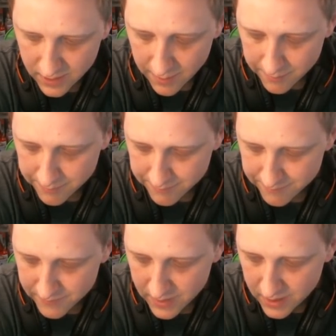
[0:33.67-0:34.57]
I'm
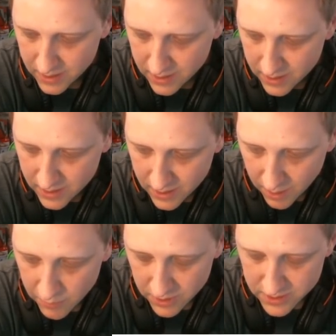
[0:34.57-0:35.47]

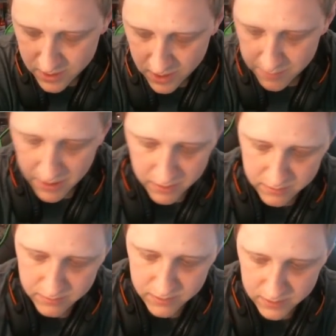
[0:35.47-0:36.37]
really sorry about
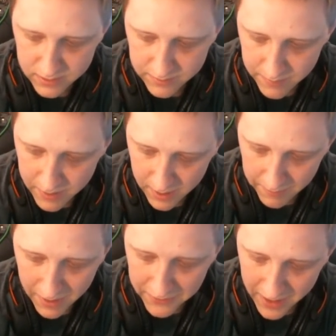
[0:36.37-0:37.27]

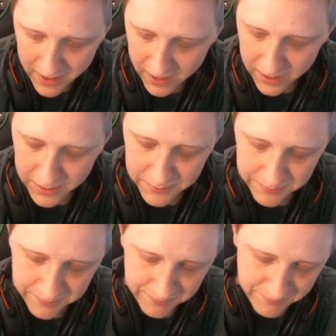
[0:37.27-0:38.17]
that.
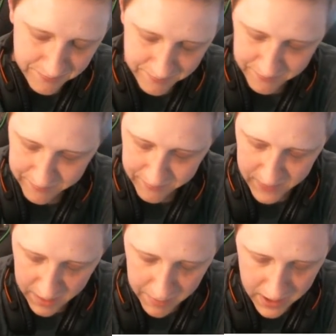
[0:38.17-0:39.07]
I've
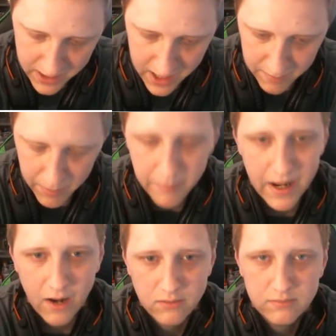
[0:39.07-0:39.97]
been kind of bummed
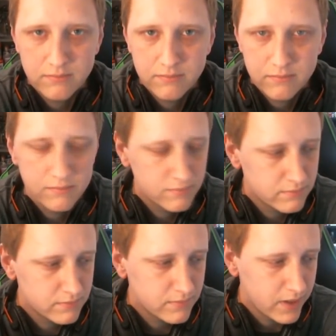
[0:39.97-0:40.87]
out,
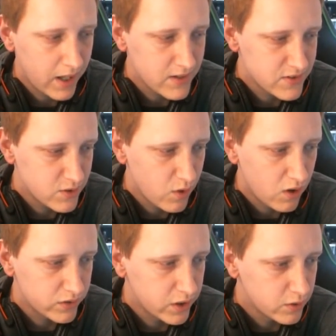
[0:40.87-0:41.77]
as you
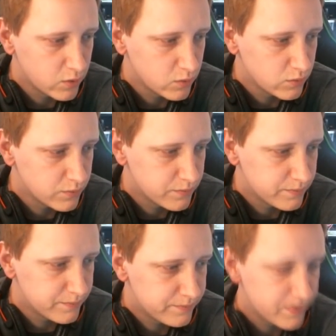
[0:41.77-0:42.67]
all know,
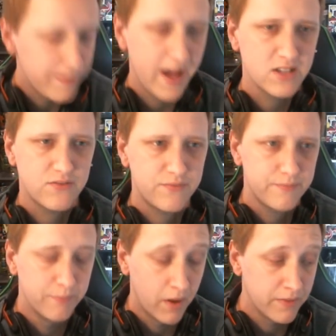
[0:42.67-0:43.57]
the past
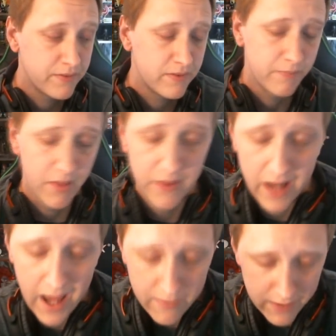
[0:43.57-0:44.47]
month and
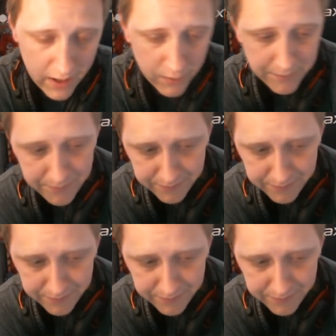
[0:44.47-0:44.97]
a half now.